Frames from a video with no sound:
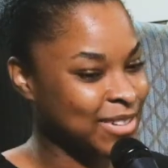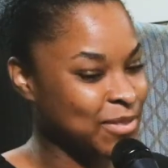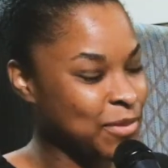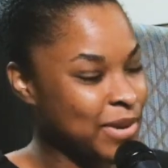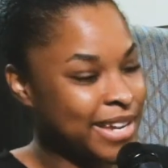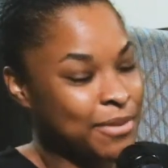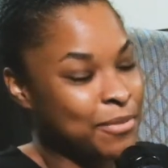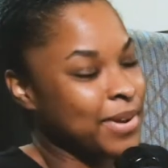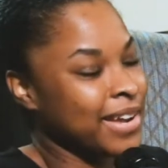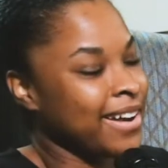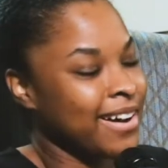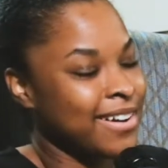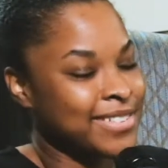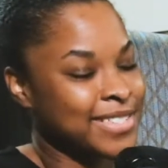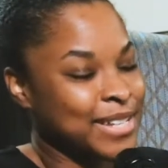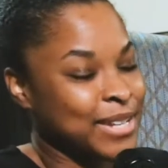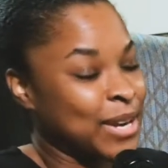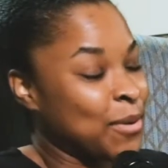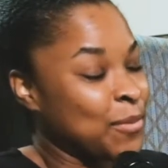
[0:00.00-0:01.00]
can all
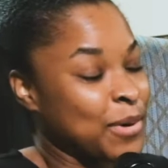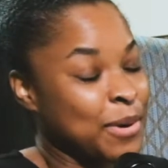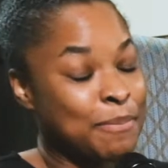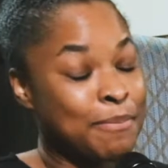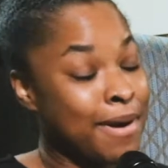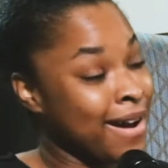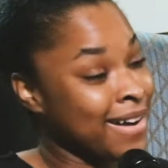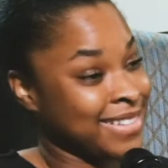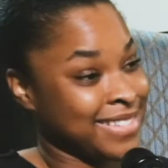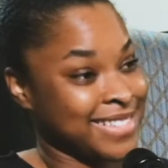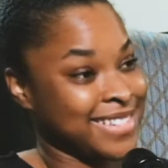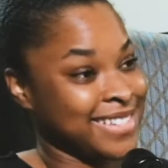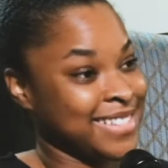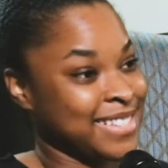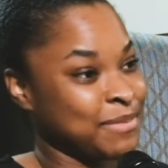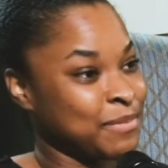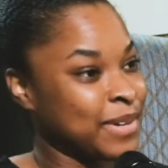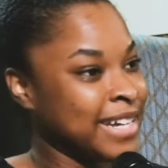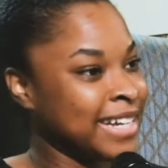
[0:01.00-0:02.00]
say that we're bosses,
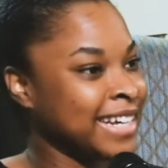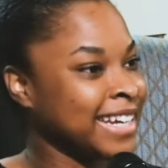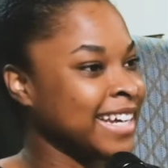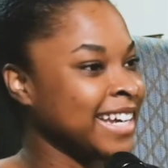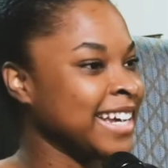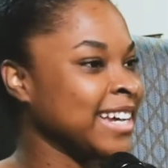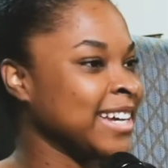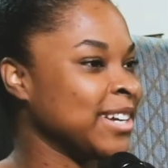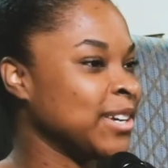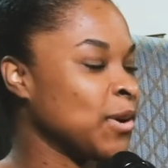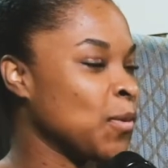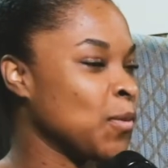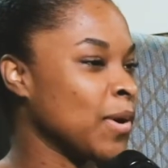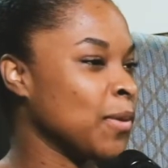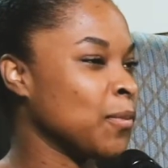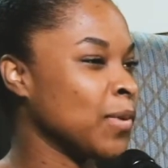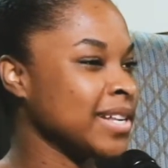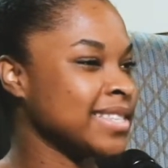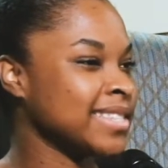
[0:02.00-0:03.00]
but
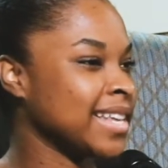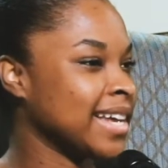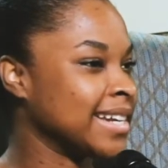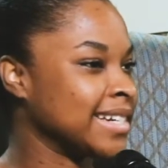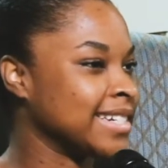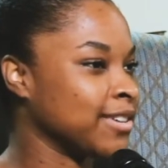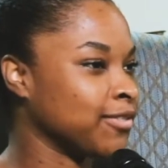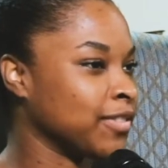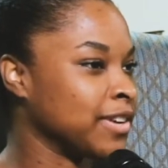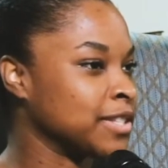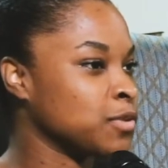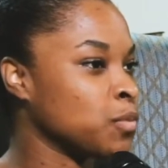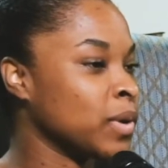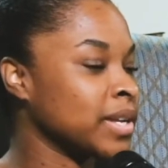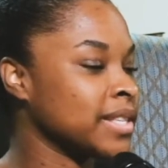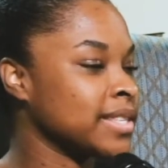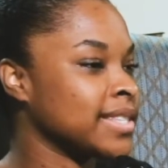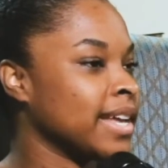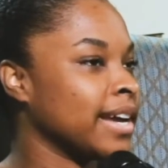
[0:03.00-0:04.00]
what's that difference?
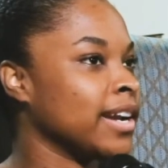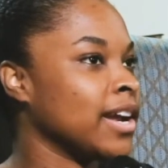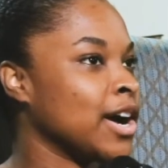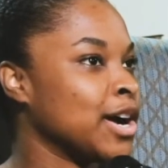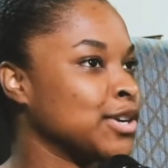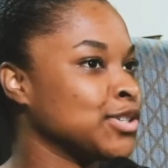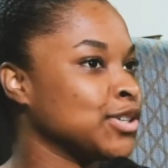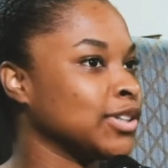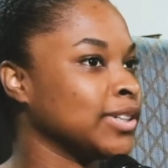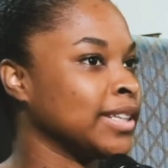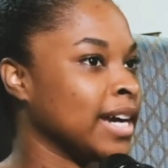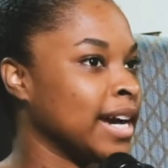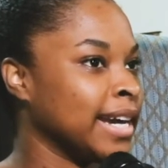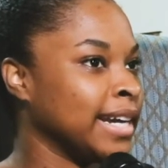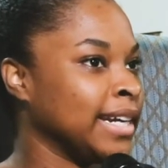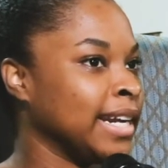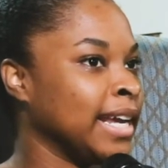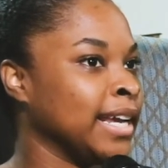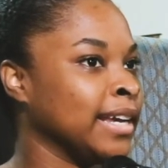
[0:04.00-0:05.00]
What's that
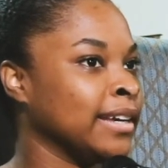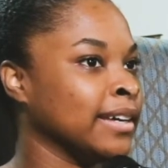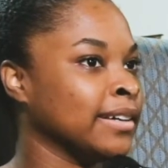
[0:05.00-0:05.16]
underlining?